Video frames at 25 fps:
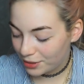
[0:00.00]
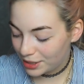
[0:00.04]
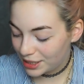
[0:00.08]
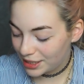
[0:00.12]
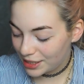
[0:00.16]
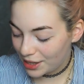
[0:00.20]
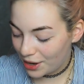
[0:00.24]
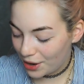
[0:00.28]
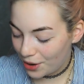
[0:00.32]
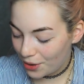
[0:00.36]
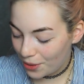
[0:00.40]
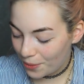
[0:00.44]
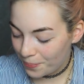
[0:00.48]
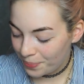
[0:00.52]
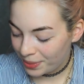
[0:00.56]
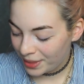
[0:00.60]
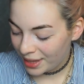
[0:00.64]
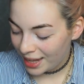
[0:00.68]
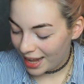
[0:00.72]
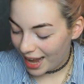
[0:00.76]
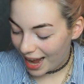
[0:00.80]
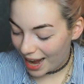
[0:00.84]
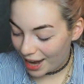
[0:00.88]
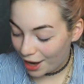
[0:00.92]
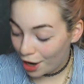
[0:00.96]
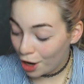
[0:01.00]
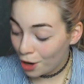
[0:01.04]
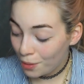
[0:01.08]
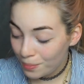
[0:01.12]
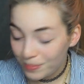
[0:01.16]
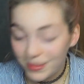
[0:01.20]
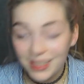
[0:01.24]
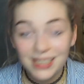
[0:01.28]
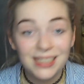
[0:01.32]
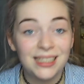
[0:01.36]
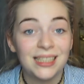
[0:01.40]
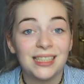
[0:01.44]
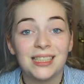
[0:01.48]
so I hope
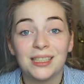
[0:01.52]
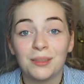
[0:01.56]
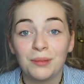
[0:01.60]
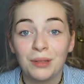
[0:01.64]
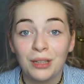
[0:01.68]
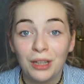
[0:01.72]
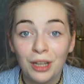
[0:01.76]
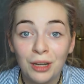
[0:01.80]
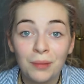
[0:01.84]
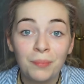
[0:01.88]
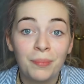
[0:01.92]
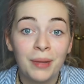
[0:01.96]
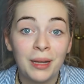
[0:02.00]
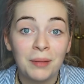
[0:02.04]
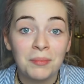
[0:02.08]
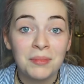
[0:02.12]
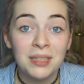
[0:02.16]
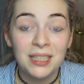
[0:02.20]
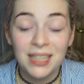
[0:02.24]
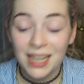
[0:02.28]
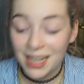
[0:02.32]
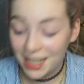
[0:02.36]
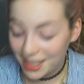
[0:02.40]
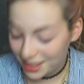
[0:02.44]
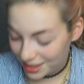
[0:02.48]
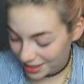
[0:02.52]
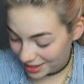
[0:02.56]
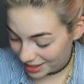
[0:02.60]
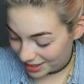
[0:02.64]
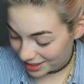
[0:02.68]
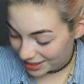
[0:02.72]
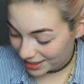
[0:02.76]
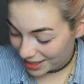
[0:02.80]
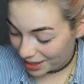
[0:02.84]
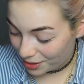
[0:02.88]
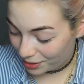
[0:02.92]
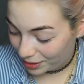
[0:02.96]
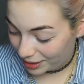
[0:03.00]
this is some good pigmentation
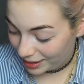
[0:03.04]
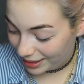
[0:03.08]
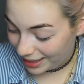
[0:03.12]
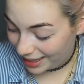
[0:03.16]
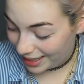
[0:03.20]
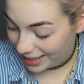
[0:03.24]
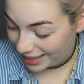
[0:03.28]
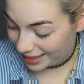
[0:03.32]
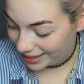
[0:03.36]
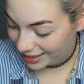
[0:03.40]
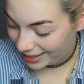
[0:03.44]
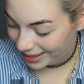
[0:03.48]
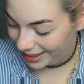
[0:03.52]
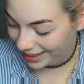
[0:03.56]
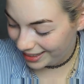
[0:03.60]
because I will need it.